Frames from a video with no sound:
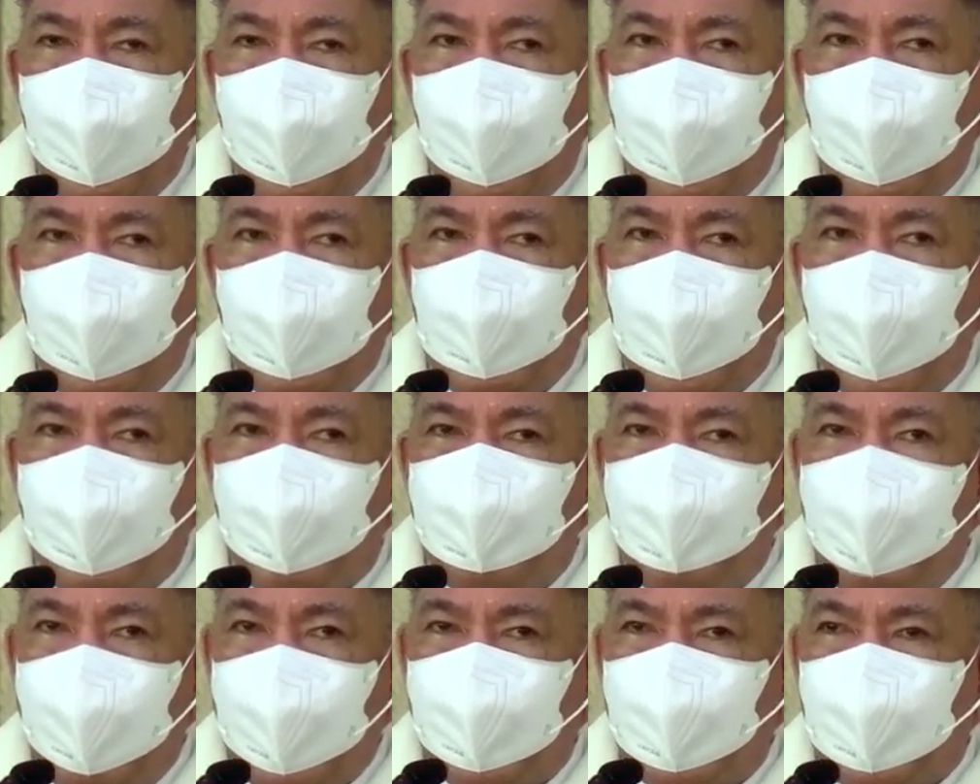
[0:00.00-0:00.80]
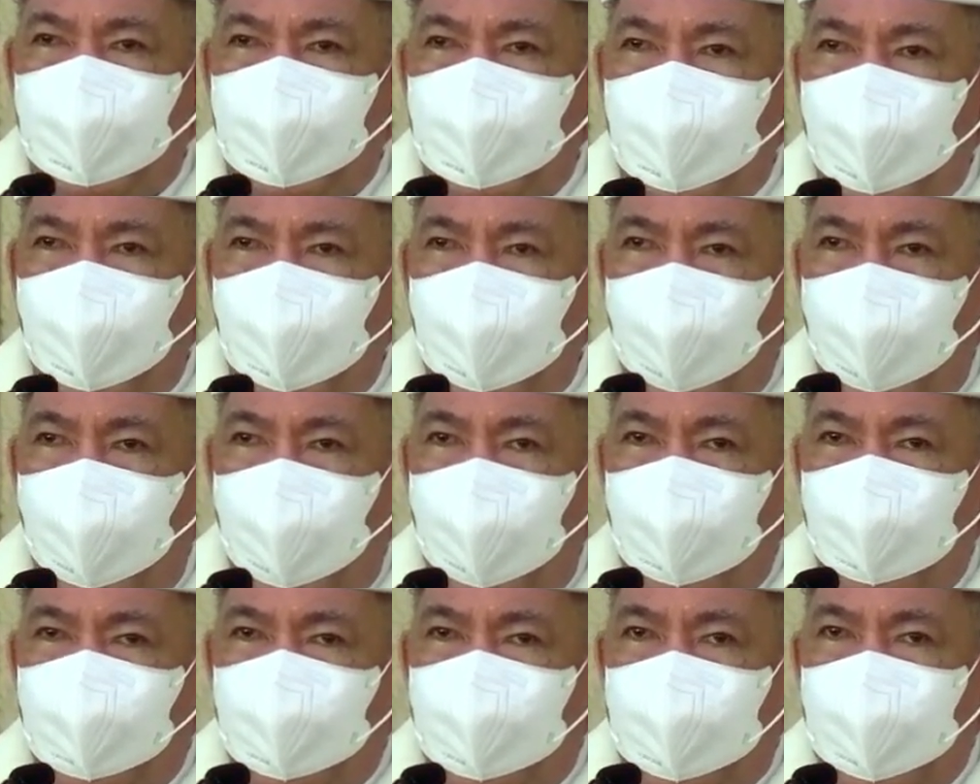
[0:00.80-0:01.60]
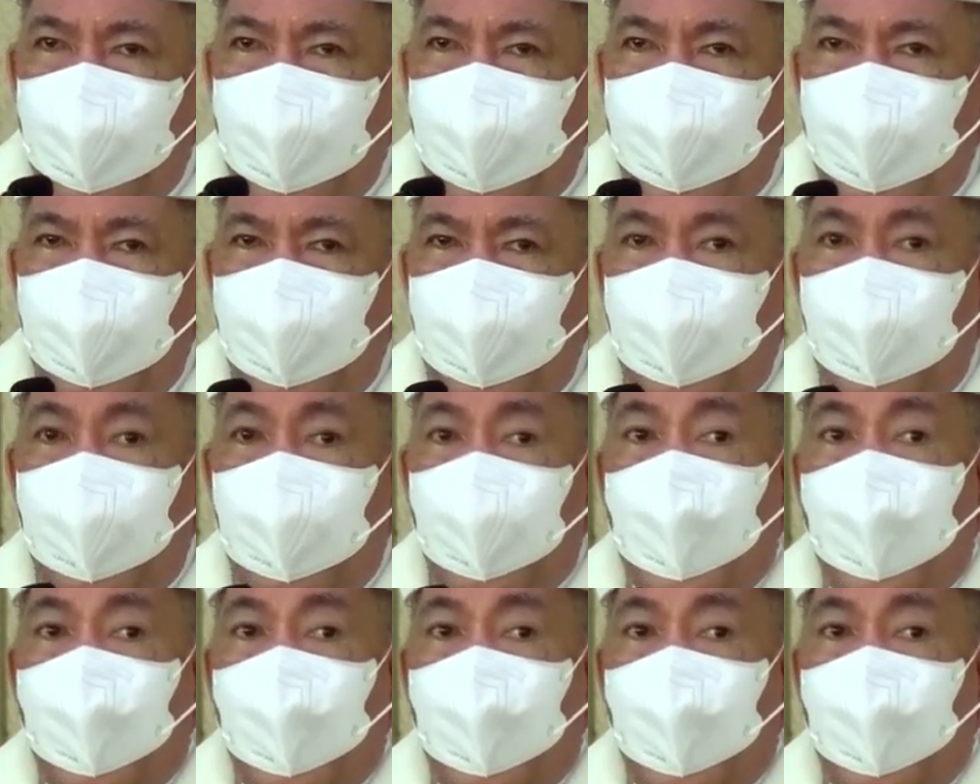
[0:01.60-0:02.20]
in the picture of the